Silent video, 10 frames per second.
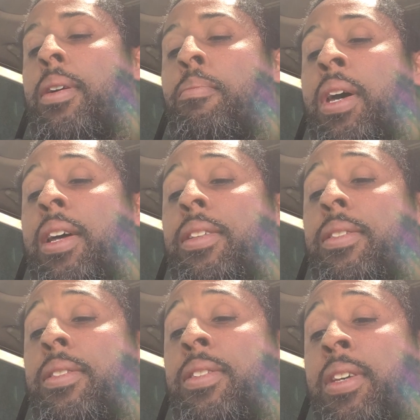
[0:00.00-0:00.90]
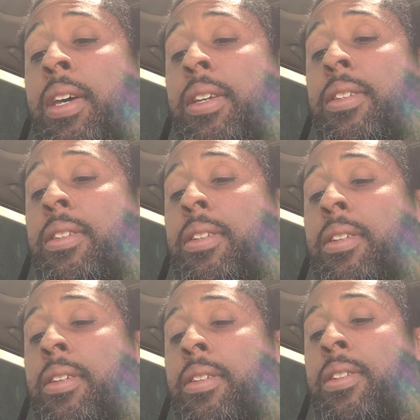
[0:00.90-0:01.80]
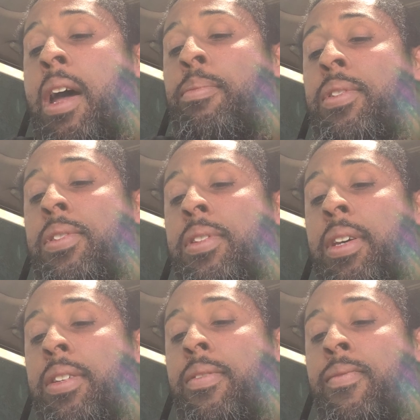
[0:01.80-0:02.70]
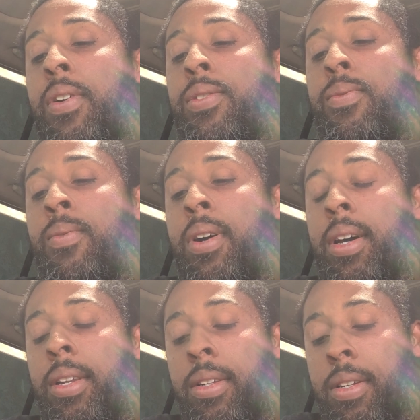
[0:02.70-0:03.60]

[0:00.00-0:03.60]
Command six, chapter six, verse one.